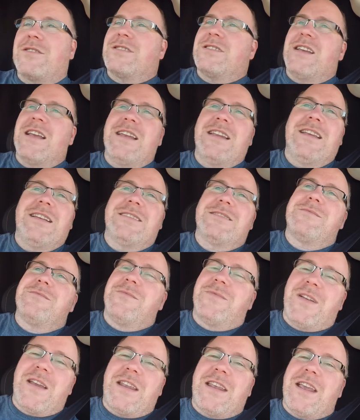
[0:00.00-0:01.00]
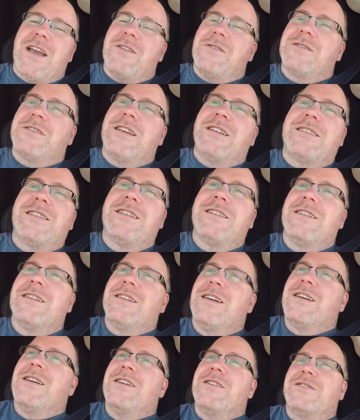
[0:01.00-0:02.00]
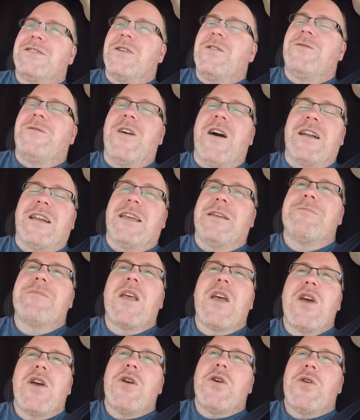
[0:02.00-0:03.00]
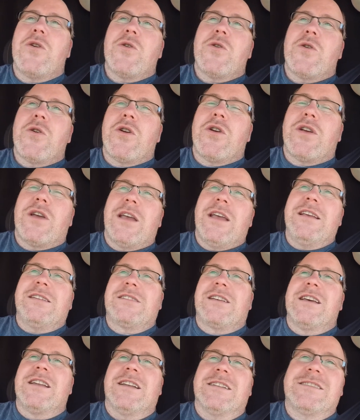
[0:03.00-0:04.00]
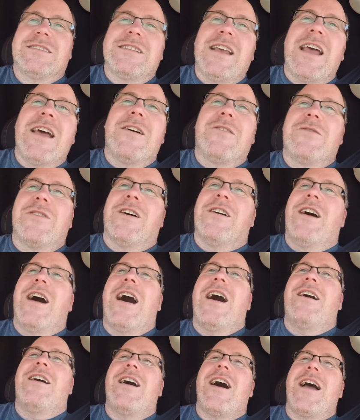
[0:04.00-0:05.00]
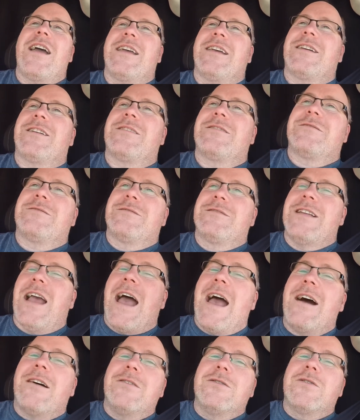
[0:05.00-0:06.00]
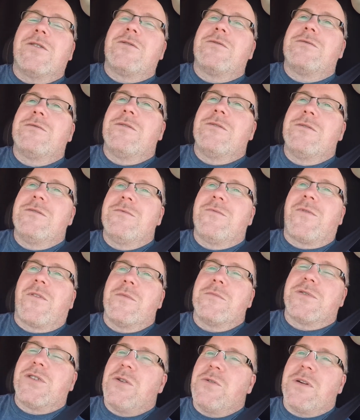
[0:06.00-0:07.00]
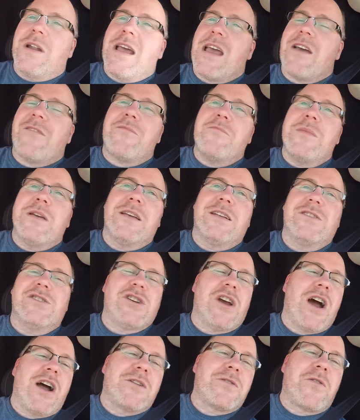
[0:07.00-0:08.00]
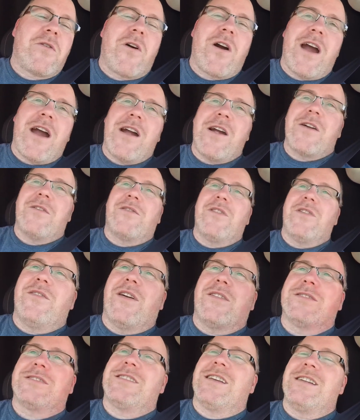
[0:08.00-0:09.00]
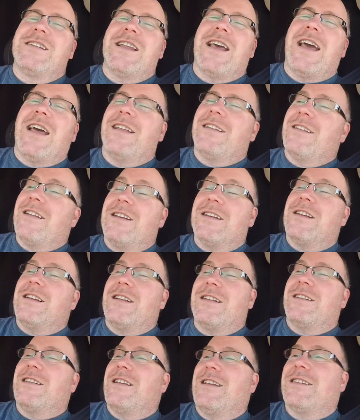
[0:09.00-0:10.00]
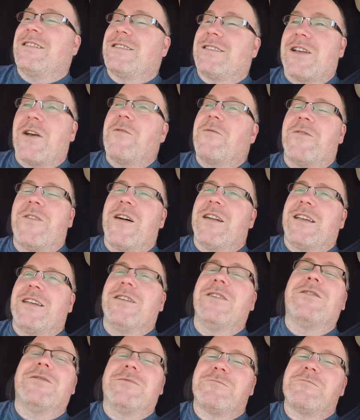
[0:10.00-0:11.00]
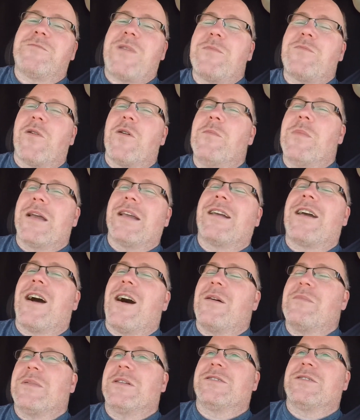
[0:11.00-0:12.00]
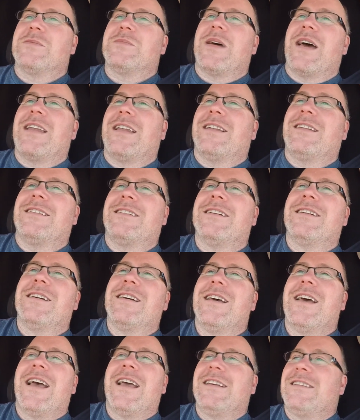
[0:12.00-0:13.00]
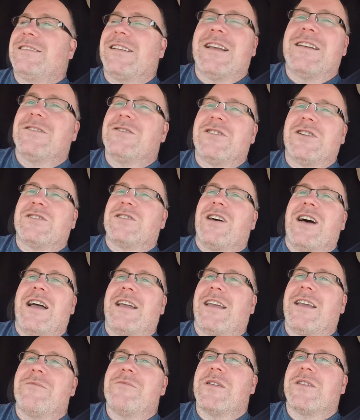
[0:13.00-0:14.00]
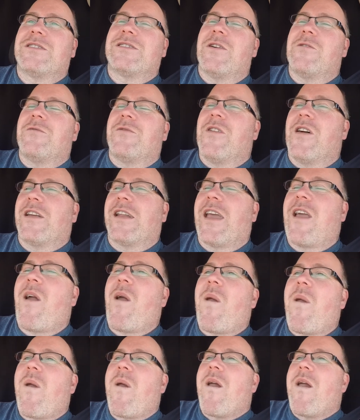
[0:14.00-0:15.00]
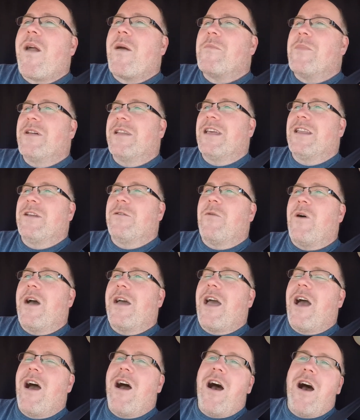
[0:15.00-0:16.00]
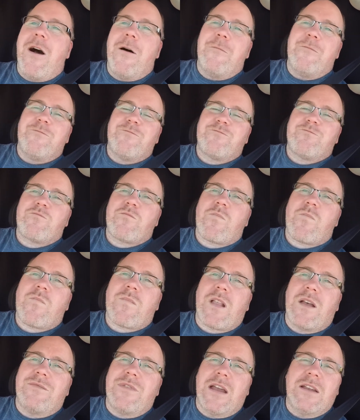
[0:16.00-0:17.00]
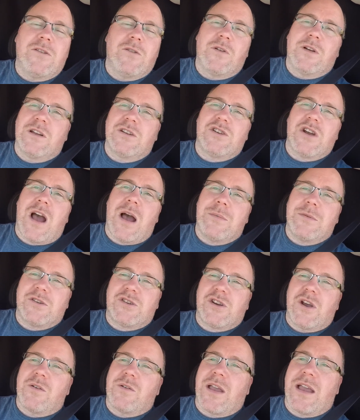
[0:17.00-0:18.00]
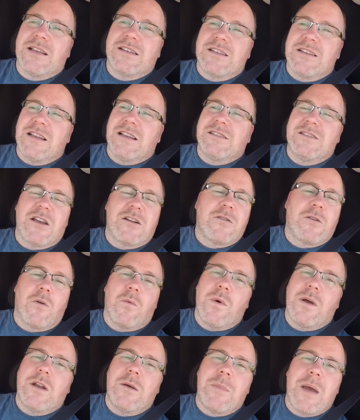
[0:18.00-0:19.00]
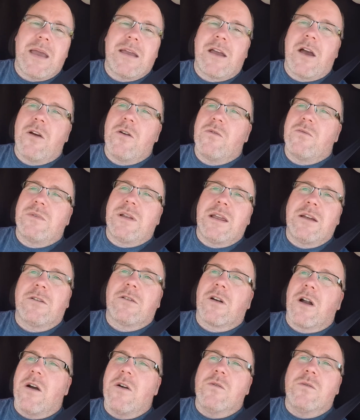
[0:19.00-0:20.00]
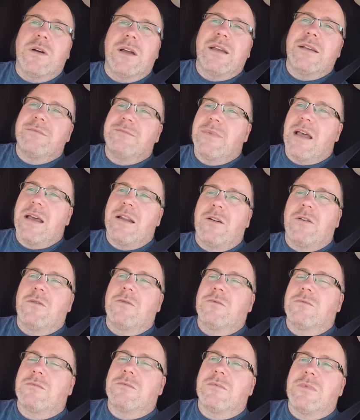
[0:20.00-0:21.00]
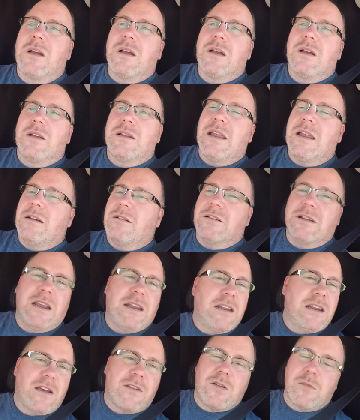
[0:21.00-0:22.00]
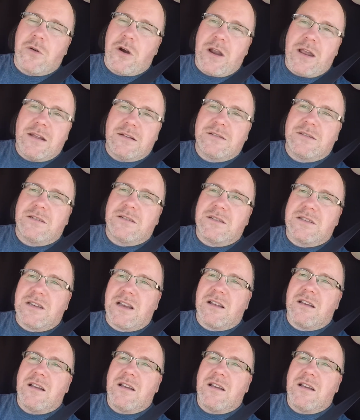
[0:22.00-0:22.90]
seen his videos, he's too funny. He's going to sound a lot like Alan from 2.5 Men, John Cryer, if ever seen that. It's so funny. People will make comments about it. He sounds just like him. It's so funny. But anyway, they do a good job at showcasing these. They're a Winnebago dealer only. They don't deal in any other brands. It's